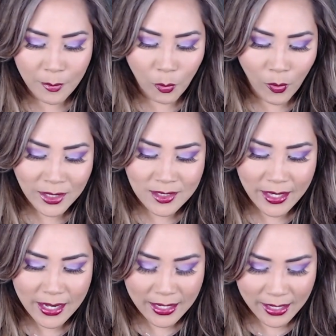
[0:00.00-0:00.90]
What's
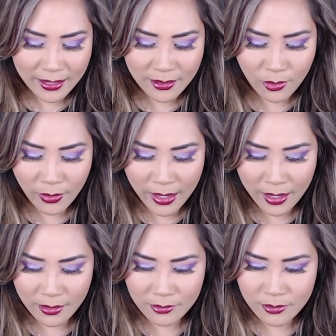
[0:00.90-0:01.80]
in it?
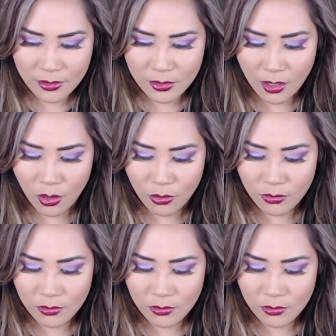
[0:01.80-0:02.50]
Okay, so